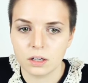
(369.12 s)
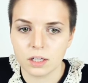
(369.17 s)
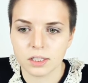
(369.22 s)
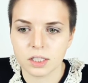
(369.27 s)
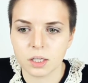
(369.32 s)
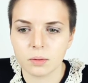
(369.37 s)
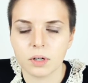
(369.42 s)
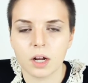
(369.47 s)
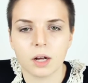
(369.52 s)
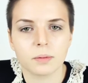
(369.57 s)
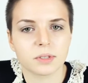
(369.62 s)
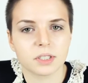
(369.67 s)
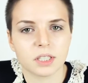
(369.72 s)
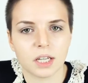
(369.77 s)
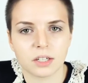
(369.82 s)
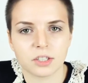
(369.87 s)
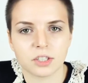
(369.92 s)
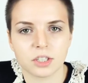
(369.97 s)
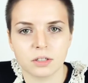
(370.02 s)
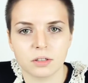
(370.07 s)
If someone
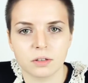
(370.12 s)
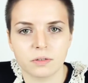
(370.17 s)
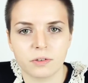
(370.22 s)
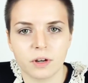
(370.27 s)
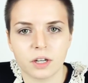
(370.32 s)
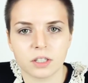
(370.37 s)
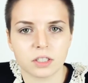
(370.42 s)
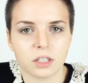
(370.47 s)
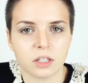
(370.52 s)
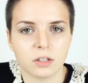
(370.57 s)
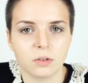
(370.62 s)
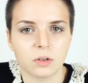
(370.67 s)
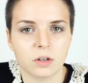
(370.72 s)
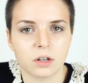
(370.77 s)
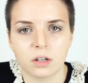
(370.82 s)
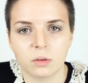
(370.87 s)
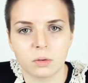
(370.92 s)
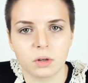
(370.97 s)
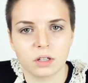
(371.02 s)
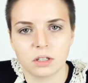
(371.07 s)
upsets you, the first thing you're
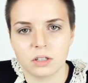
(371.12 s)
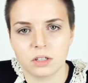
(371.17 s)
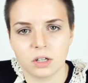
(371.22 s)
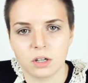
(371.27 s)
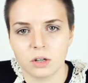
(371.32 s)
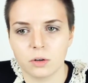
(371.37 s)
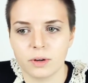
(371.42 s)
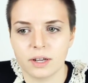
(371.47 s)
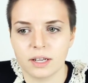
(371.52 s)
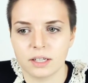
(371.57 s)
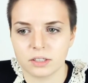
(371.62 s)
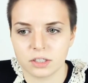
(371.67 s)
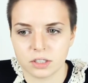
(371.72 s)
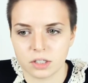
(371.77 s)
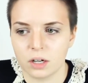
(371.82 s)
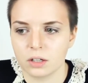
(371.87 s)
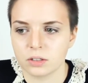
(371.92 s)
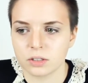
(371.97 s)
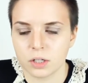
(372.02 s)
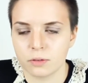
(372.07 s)
going to want to do is
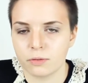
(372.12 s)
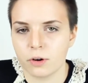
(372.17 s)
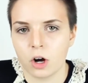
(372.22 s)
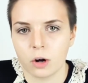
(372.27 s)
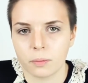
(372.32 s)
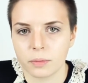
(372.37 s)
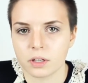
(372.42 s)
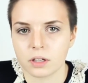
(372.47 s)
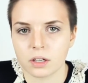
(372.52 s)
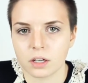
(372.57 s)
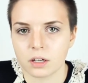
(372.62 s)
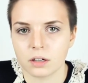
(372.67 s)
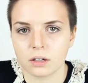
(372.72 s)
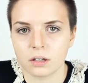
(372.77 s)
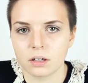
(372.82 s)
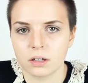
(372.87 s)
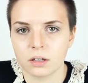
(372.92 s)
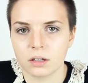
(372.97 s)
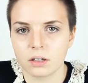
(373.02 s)
start self harming again.